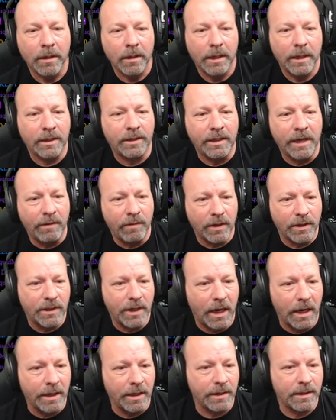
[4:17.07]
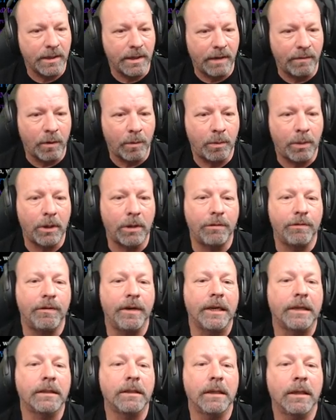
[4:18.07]
It's never done. It's never
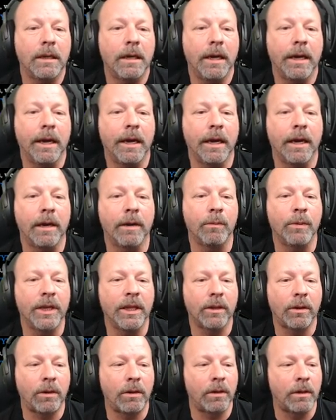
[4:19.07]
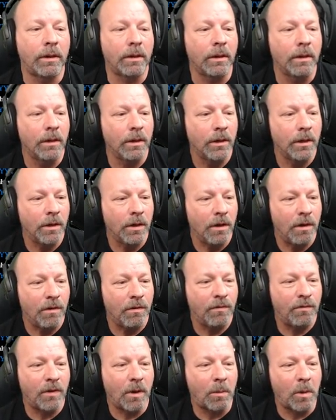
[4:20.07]
perfect, and we learn
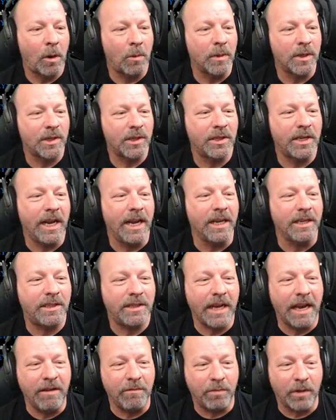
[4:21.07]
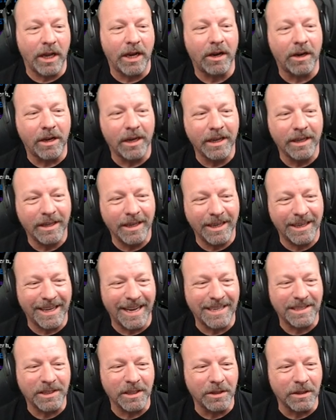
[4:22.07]
from our mistakes. Dave Blair, I think
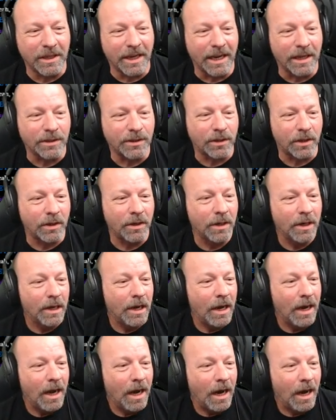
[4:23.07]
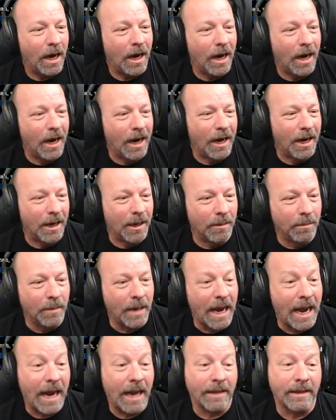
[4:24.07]
that's a good answer. Um,
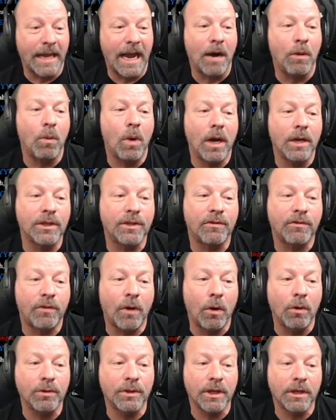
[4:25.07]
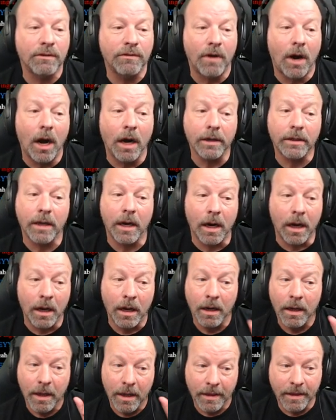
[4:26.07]
and that was frozen vodka.
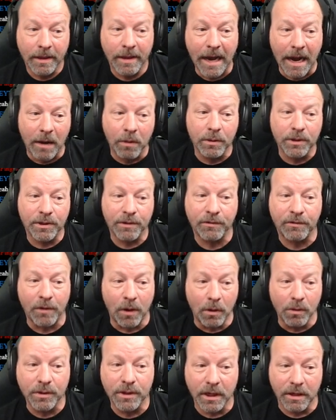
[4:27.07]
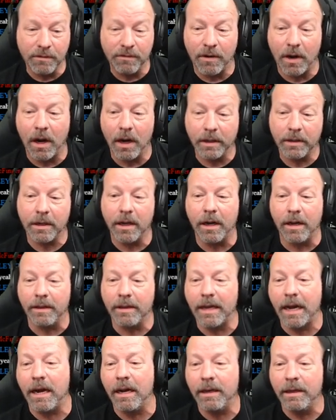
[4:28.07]
That was frozen vodka.
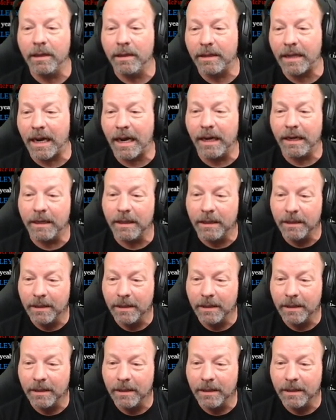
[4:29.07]
That that